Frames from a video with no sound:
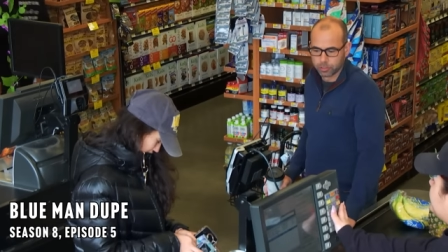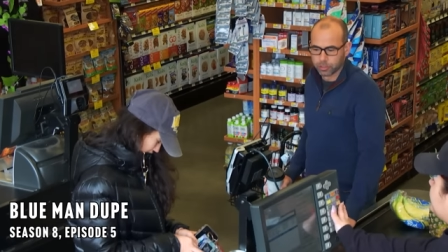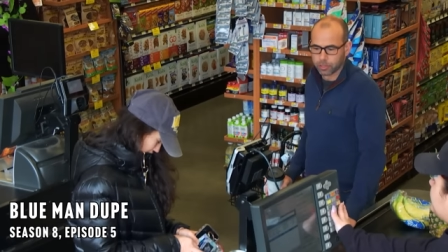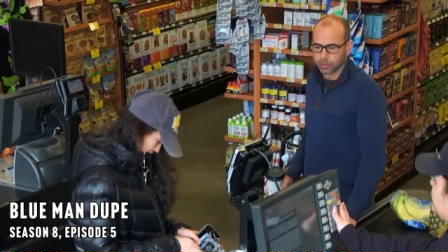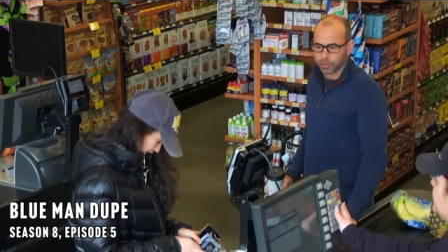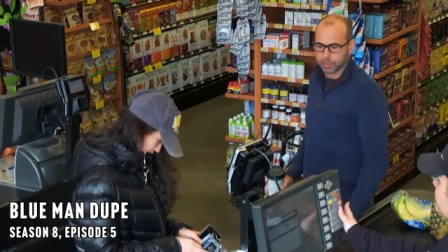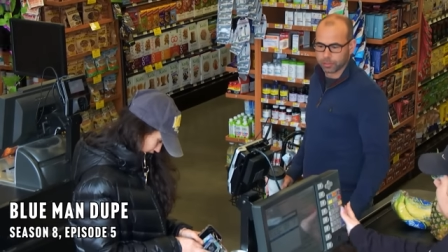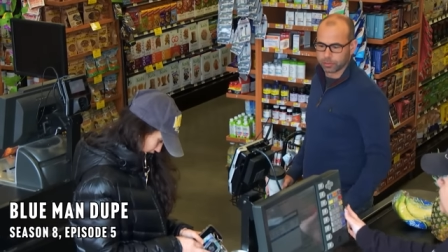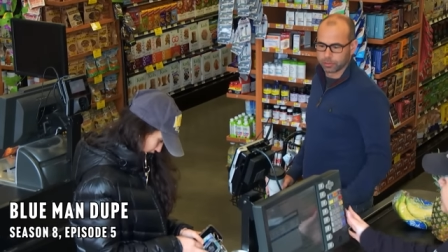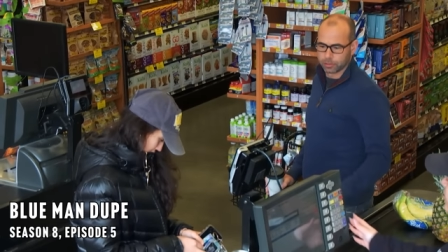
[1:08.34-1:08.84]
You
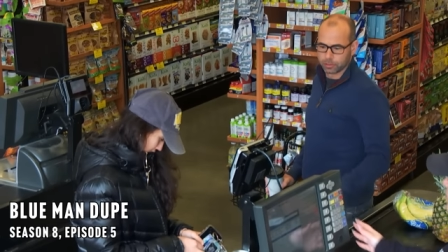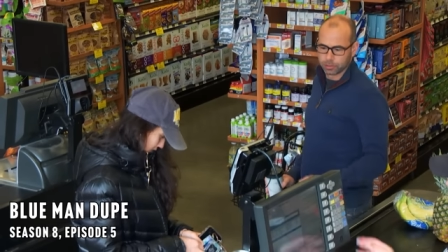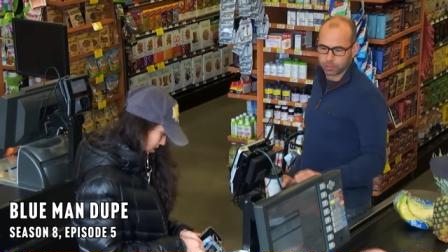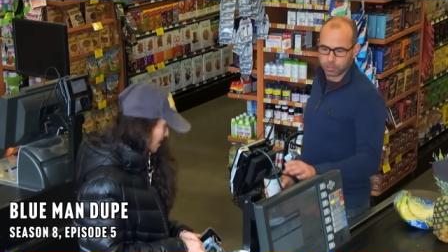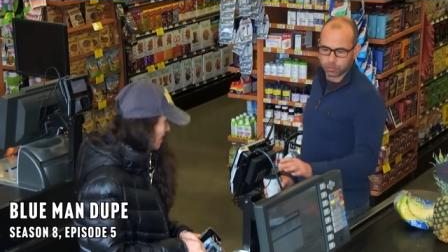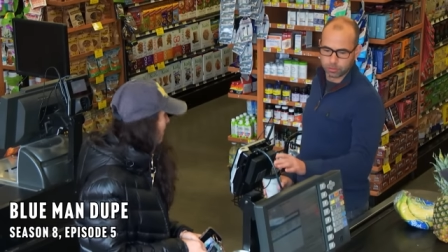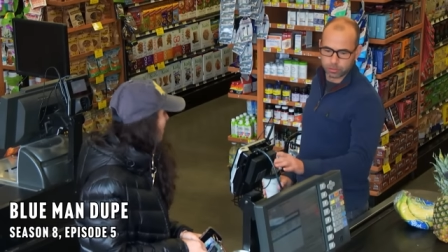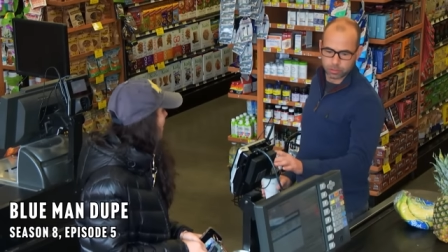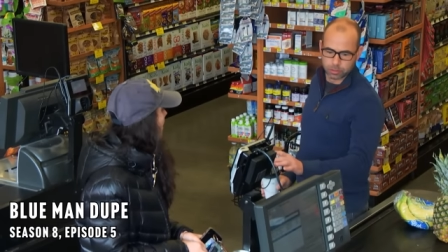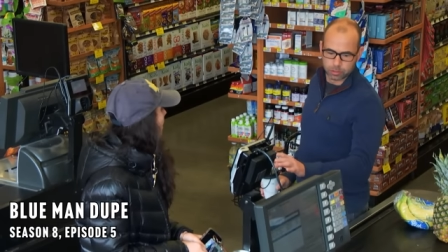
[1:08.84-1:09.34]
know what?
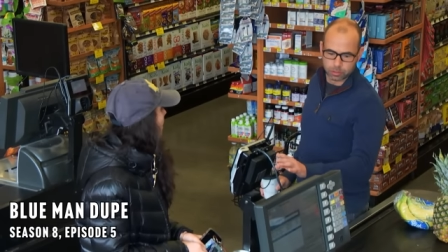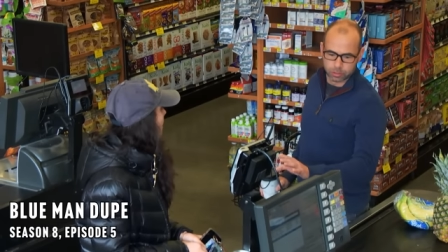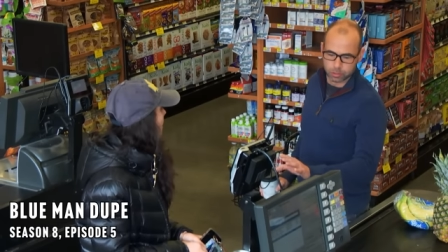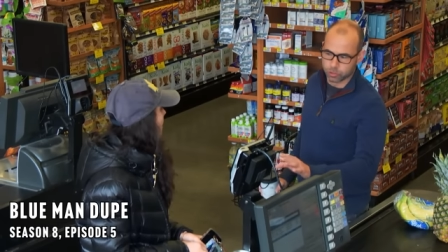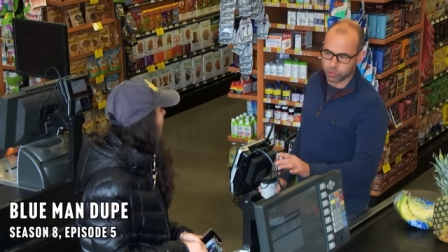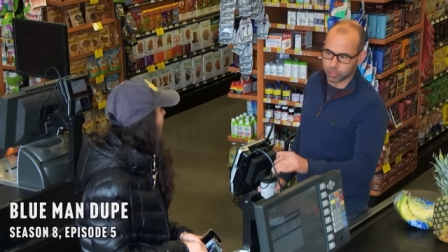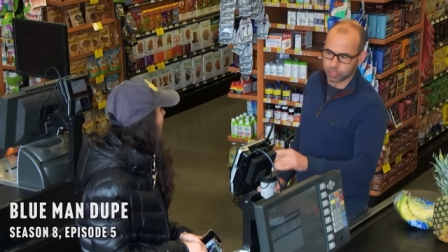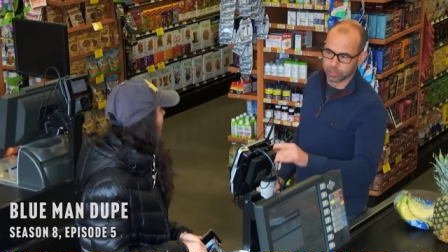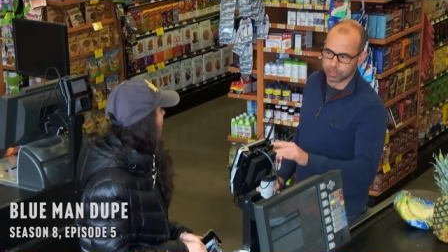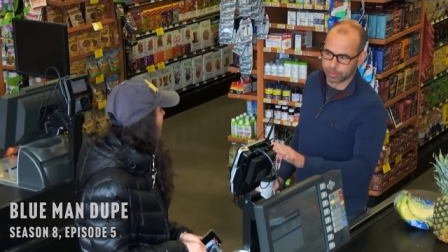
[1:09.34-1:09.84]
You
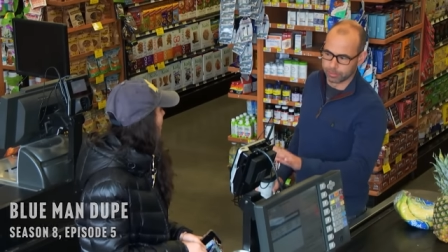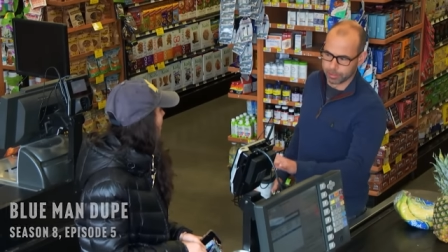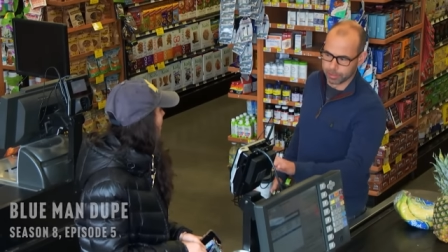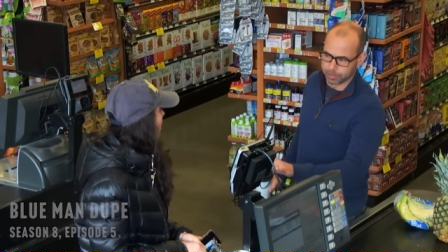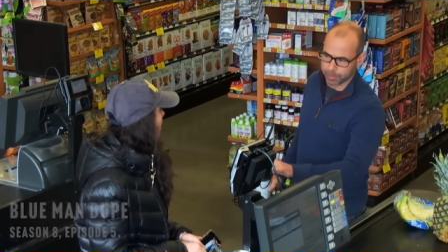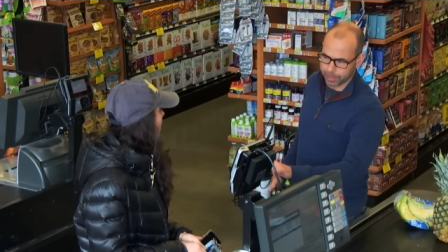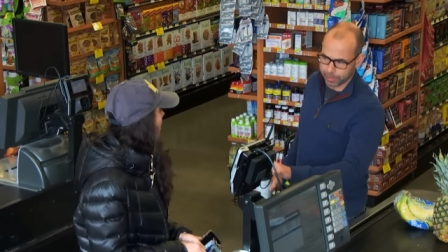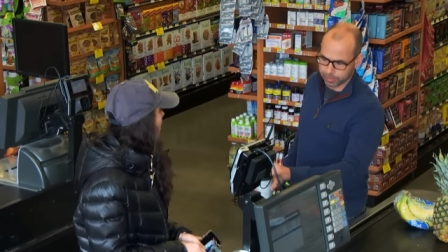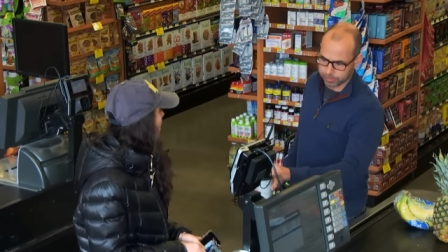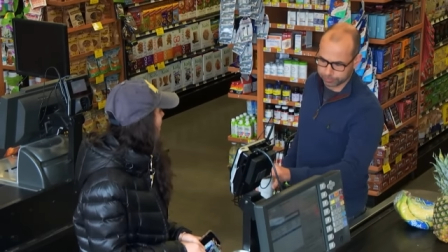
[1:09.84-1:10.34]
you should let
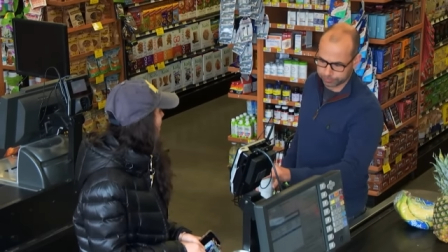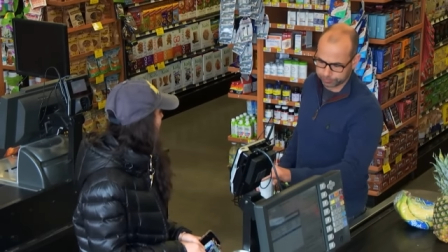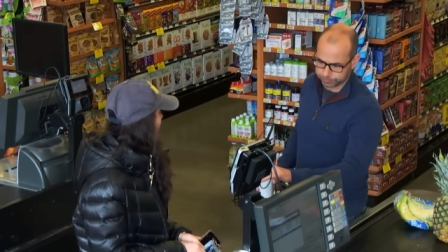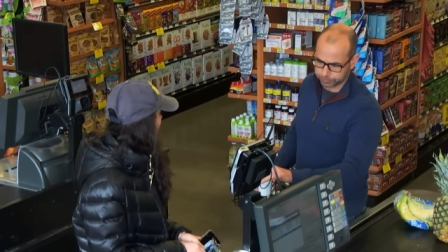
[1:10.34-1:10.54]
me pay.